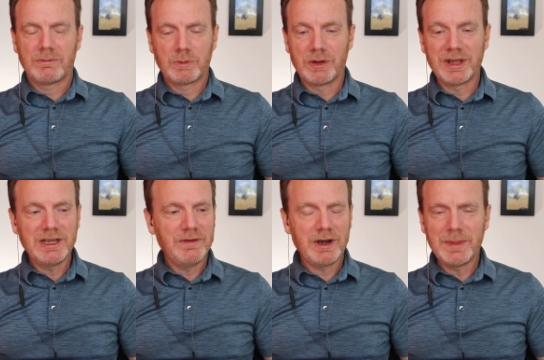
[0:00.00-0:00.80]
well,
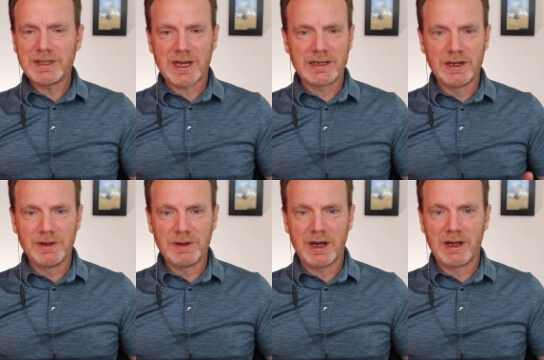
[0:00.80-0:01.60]
thank you very much. I
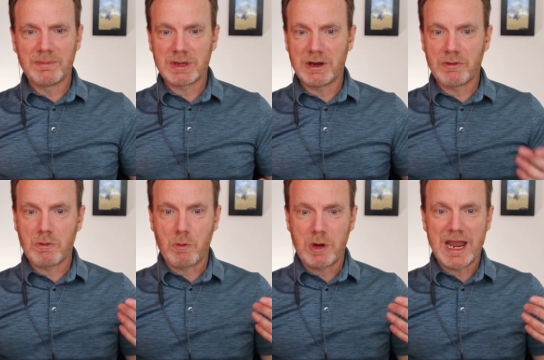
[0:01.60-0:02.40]
know, um, you
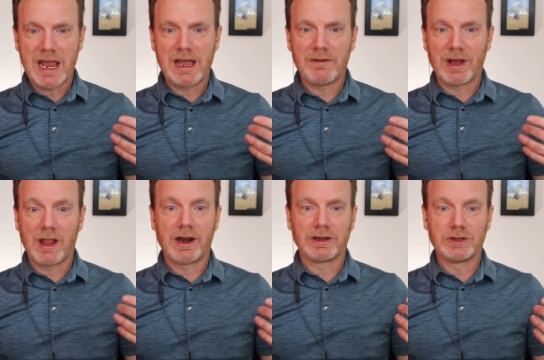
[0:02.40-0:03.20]
know, we have a
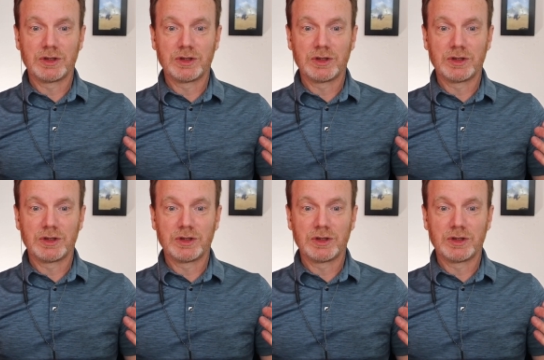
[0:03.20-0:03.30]
lot of